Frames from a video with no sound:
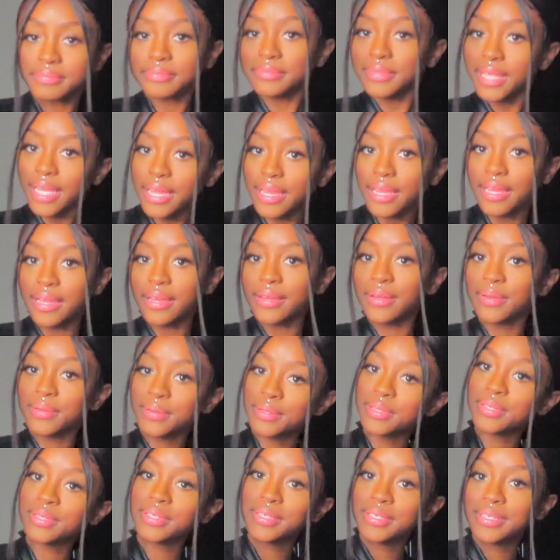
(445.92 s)
yeah,
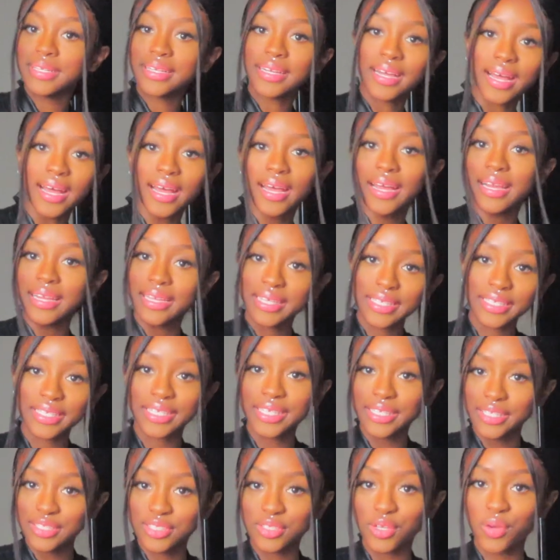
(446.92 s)

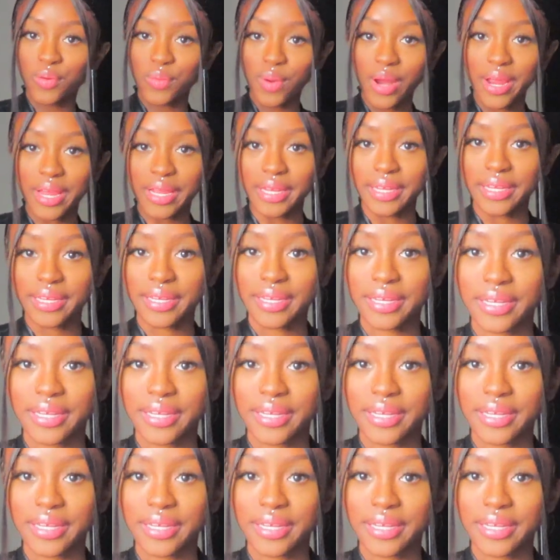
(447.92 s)
it's all right.